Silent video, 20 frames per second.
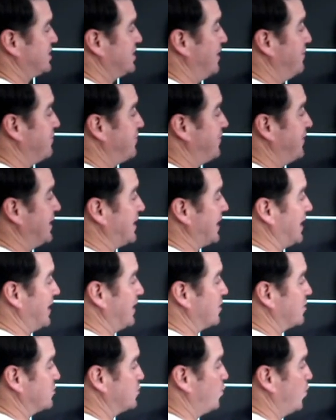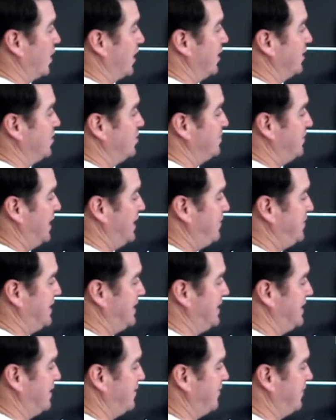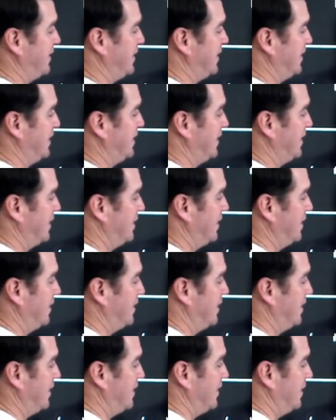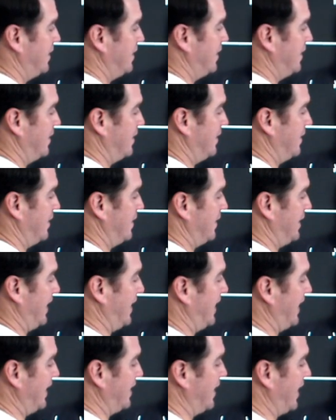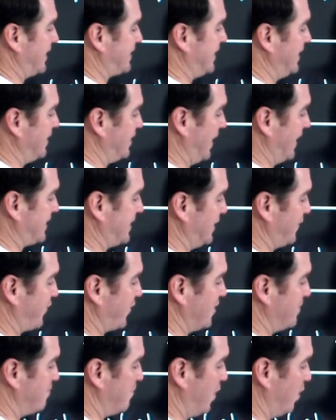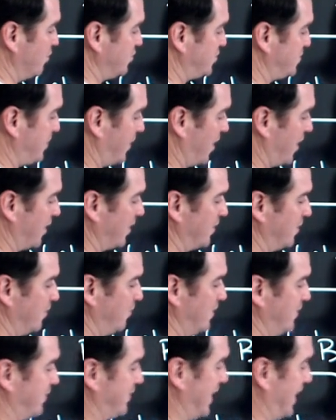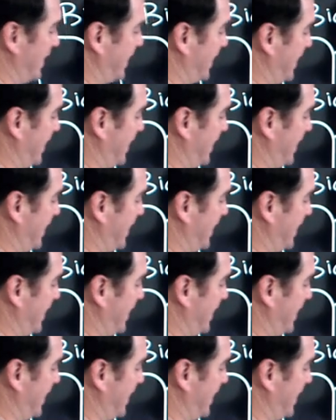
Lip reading: some ventilators where you may be giving, I think for the most part we've